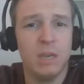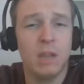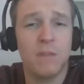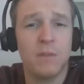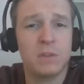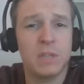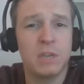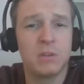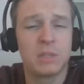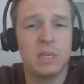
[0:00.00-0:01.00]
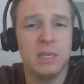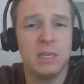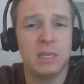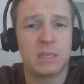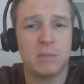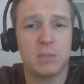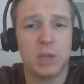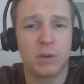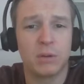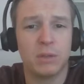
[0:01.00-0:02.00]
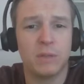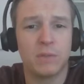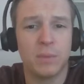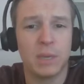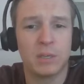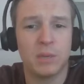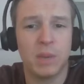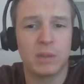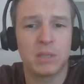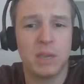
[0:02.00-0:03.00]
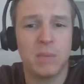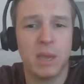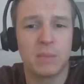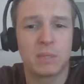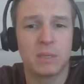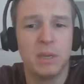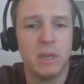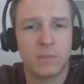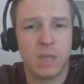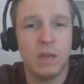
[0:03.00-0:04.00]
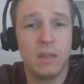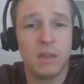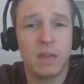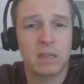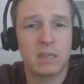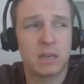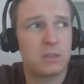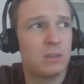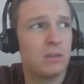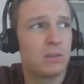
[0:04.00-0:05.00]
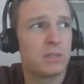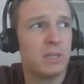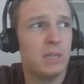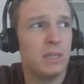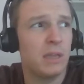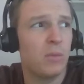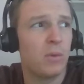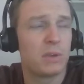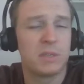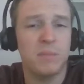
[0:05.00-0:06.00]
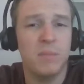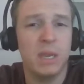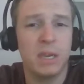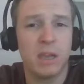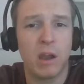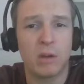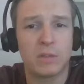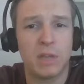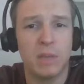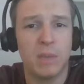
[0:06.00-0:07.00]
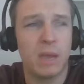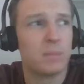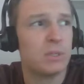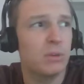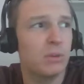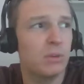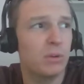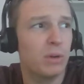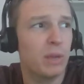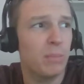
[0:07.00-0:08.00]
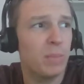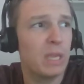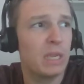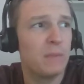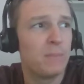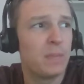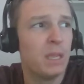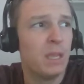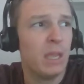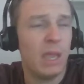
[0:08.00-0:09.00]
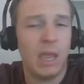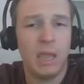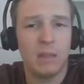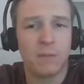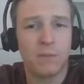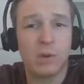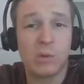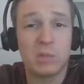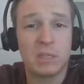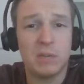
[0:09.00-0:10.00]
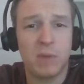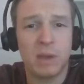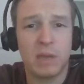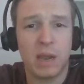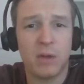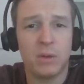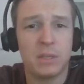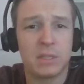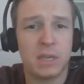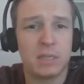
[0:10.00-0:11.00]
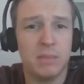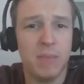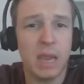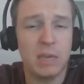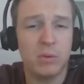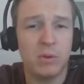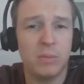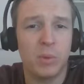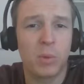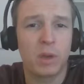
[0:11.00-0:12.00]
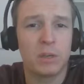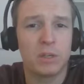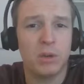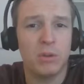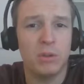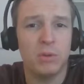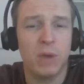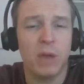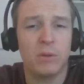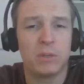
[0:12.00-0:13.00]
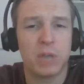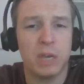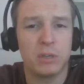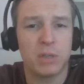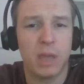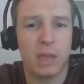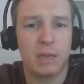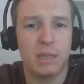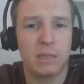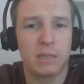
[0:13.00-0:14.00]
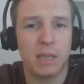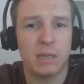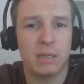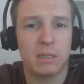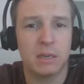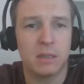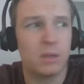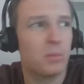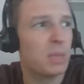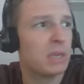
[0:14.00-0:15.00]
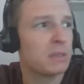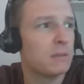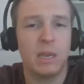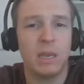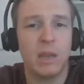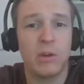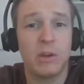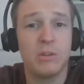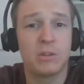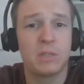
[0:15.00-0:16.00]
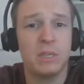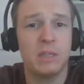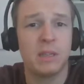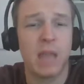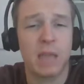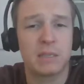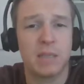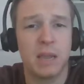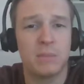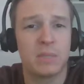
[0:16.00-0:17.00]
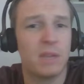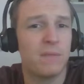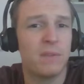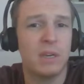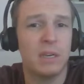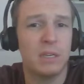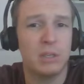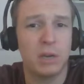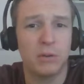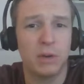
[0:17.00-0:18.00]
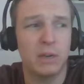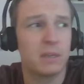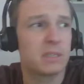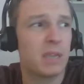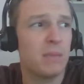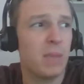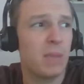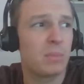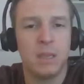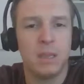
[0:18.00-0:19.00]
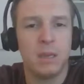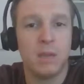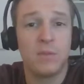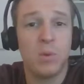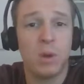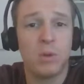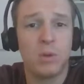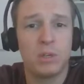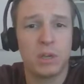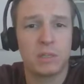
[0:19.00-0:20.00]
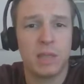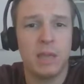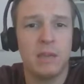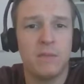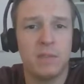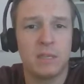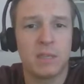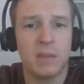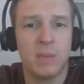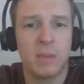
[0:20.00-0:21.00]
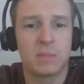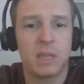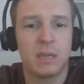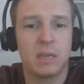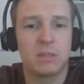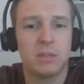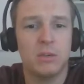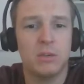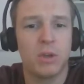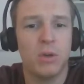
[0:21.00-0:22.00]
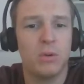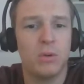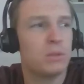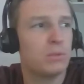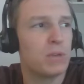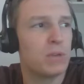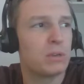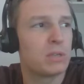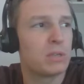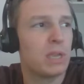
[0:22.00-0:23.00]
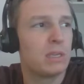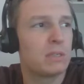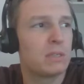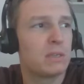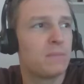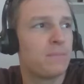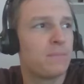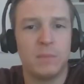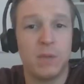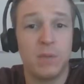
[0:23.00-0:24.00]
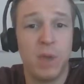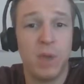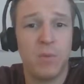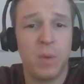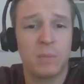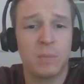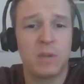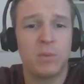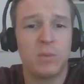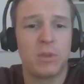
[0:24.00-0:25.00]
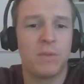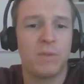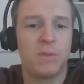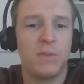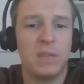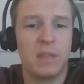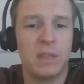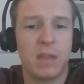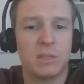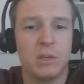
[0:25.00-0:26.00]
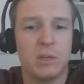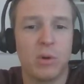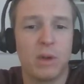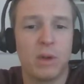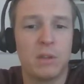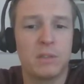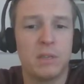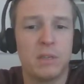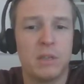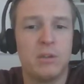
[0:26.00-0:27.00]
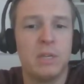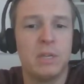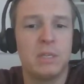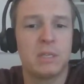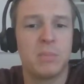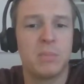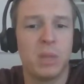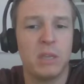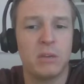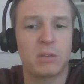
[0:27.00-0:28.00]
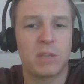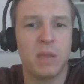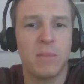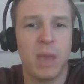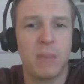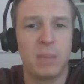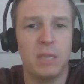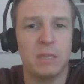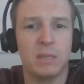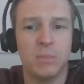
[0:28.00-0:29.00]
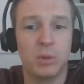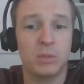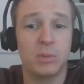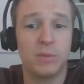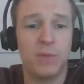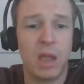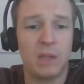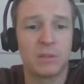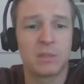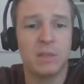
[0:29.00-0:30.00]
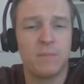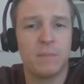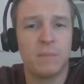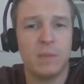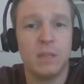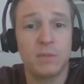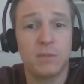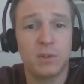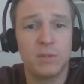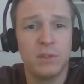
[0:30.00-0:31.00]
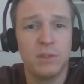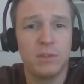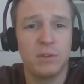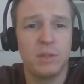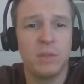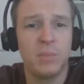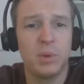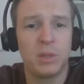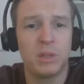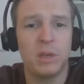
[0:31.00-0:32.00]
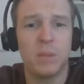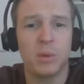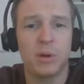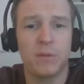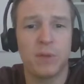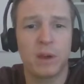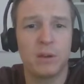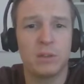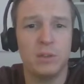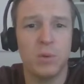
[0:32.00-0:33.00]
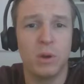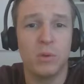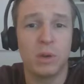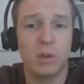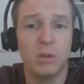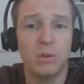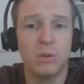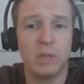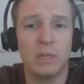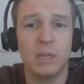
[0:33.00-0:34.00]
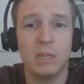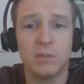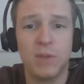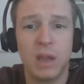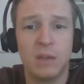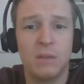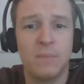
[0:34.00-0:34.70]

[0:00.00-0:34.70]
Now, the first thing you'll see is some general information about sitemaps. And in the next section, you'll see that we're submitting our sitemap to Google and Bing. And the frequency right now is set to manual, but we're going to show you how to change that in settings in a little bit. Now here you'll see the last time Sitefinity generated a sitemap. Now if you want to adjust any of these sitemap settings, you'll go to Change Settings. Now if you have a website with over 50,000 URLs, then you'll need to split your sitemap into multiple files. In this first field, you'll input the number of records you want to include in each file.